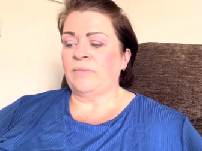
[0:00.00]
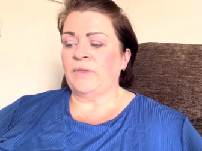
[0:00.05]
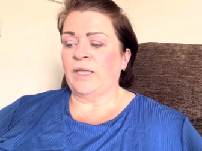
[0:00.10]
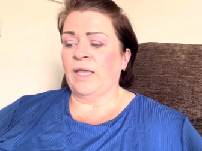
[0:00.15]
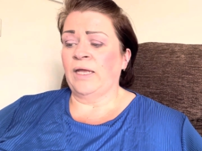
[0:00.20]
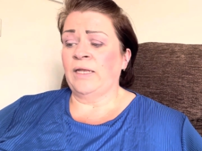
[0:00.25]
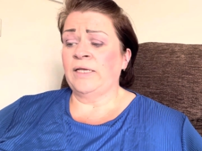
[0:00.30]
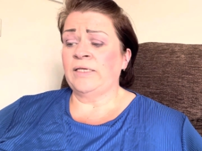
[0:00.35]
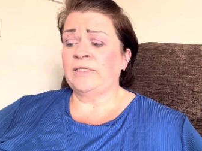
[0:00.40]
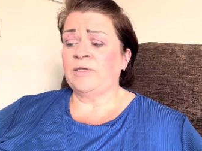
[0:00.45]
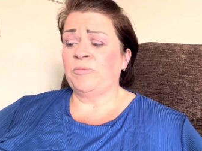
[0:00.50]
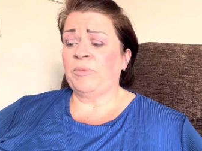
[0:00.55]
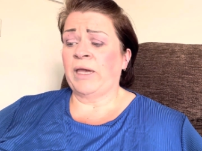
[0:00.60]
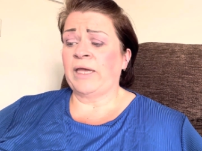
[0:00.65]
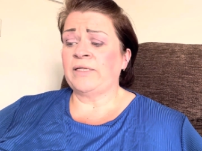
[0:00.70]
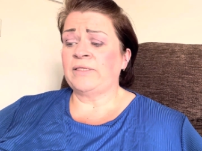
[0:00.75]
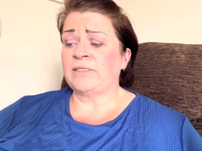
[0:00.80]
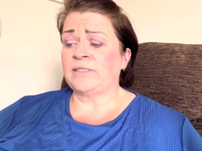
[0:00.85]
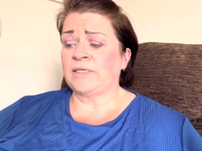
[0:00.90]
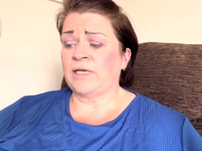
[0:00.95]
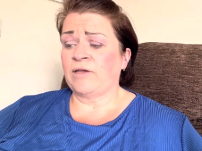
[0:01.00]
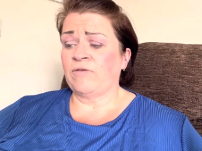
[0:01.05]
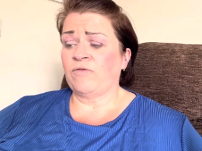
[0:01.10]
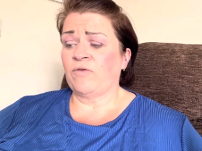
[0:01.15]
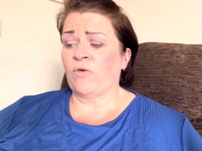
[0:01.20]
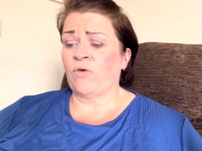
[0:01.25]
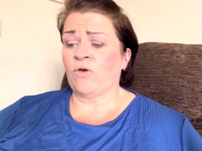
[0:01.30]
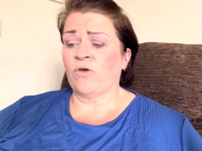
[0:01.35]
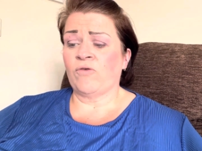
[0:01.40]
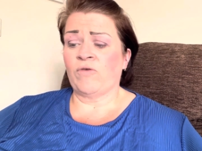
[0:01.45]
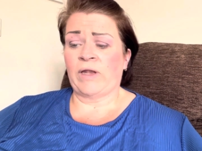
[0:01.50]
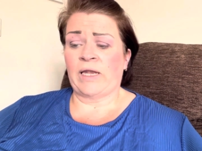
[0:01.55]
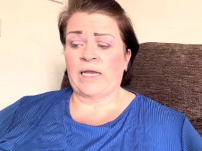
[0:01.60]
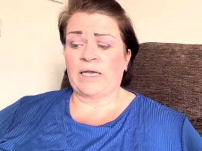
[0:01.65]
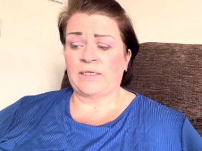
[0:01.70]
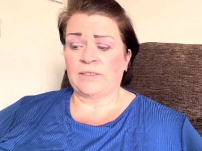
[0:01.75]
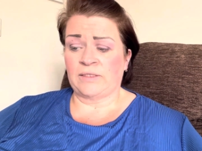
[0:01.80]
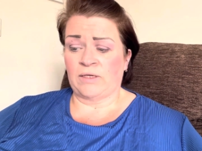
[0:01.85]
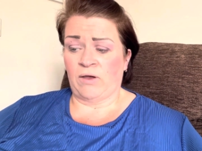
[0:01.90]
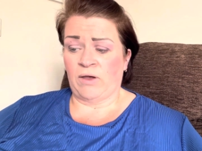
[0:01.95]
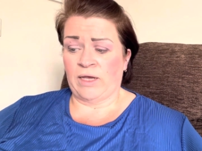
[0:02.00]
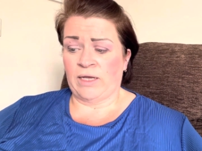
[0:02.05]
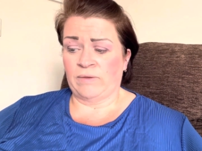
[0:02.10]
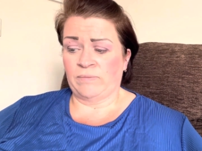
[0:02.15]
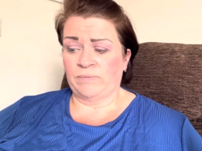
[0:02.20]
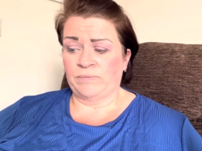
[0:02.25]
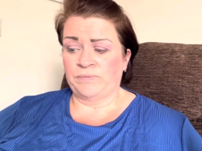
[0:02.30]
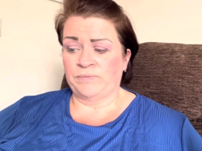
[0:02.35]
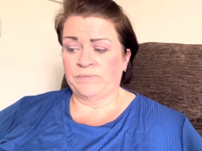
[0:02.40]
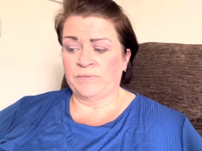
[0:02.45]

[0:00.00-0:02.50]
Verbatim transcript: And it's a painted Today for acrylic sign.